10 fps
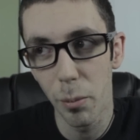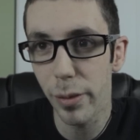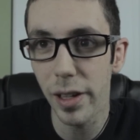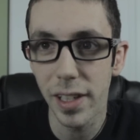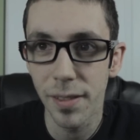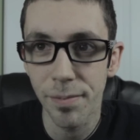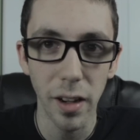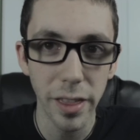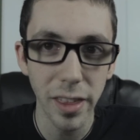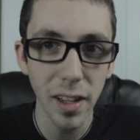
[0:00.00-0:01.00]
But
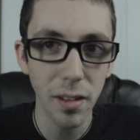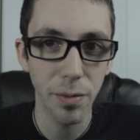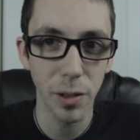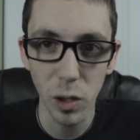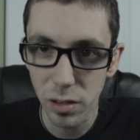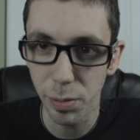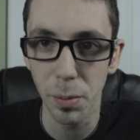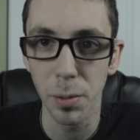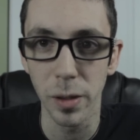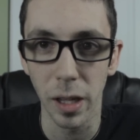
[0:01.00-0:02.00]
I think for those
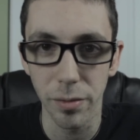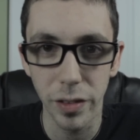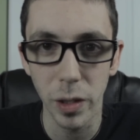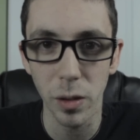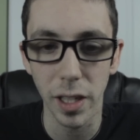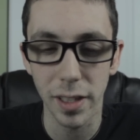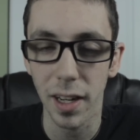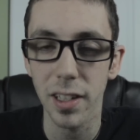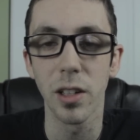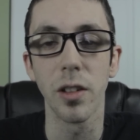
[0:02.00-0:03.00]
people that feel like
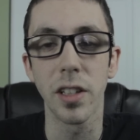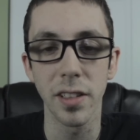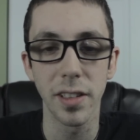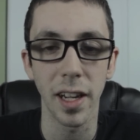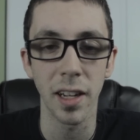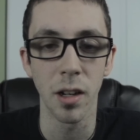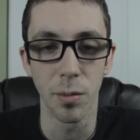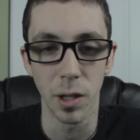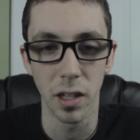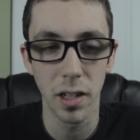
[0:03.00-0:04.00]
technology is taking
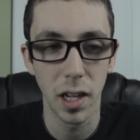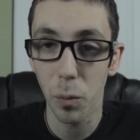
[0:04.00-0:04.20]
over,